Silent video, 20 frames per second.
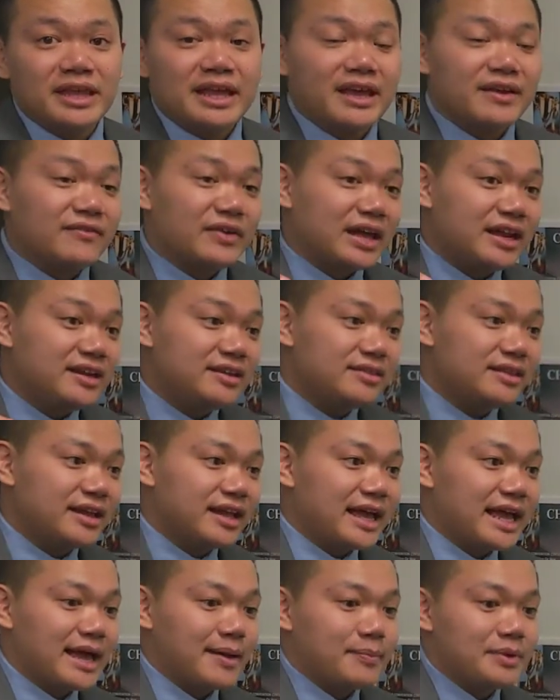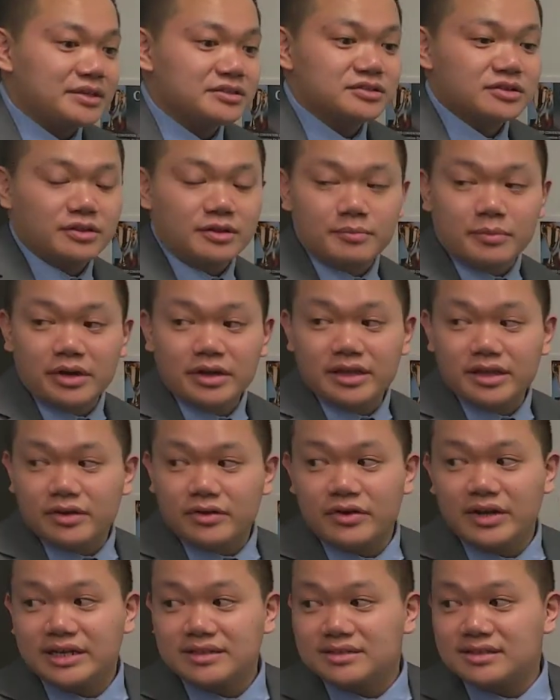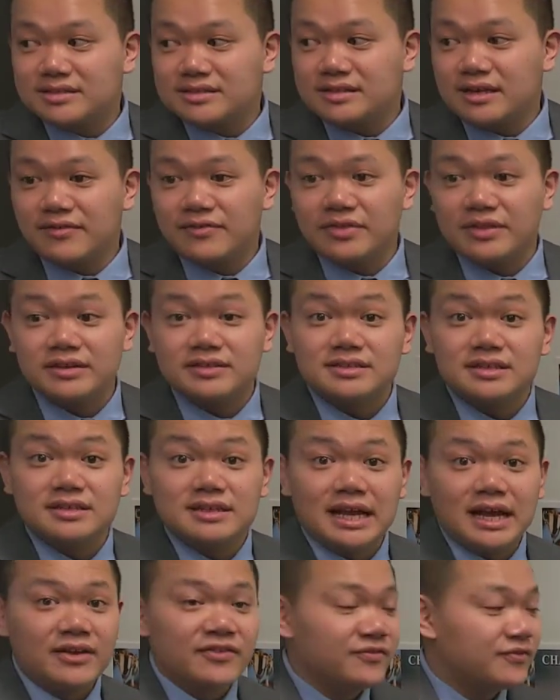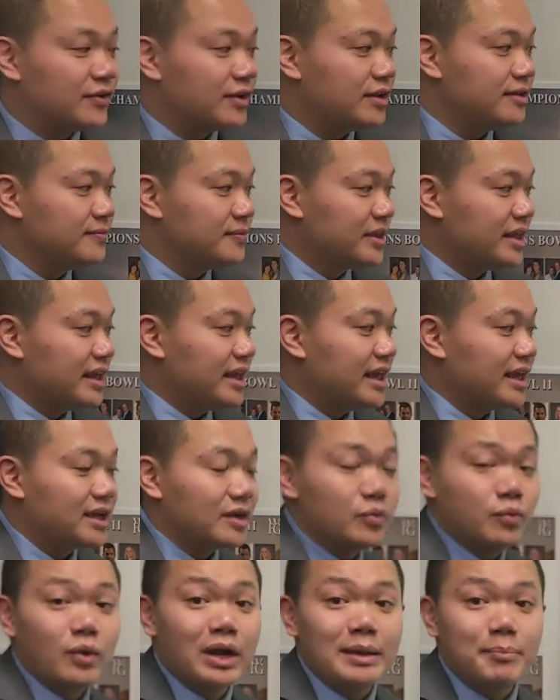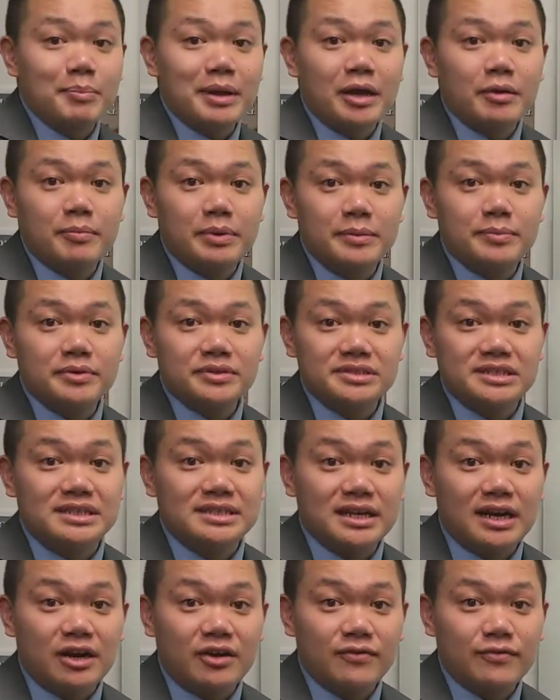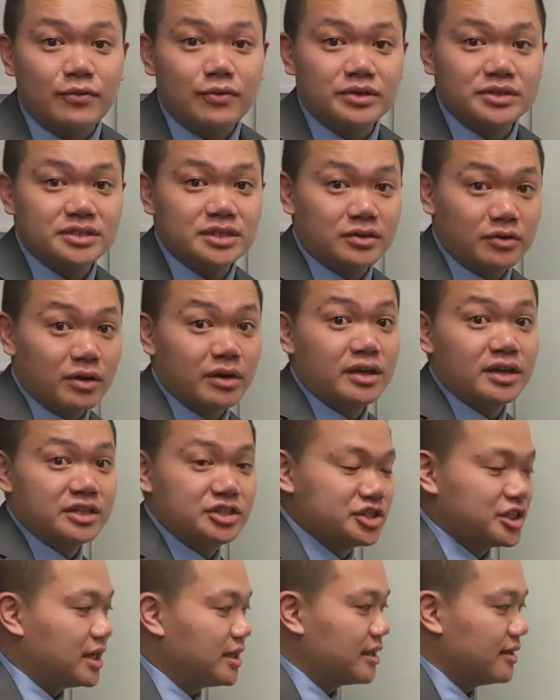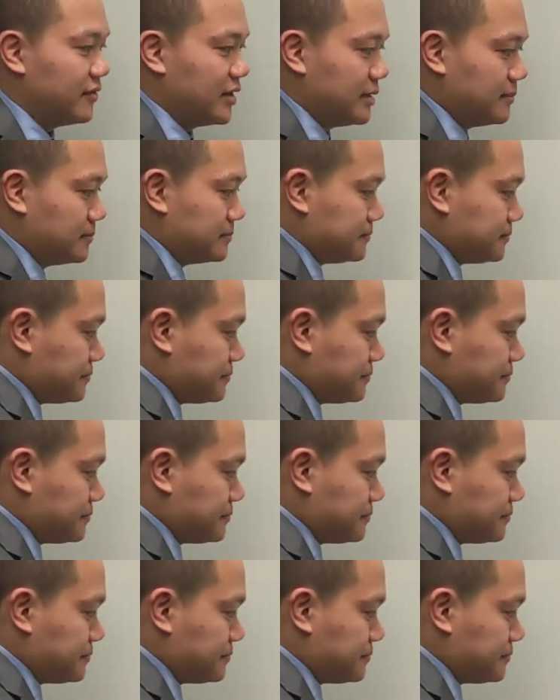if anything happens or the market corrects itself and there's a downfall, it could wipe out people's entire fortune or a good chunk of it,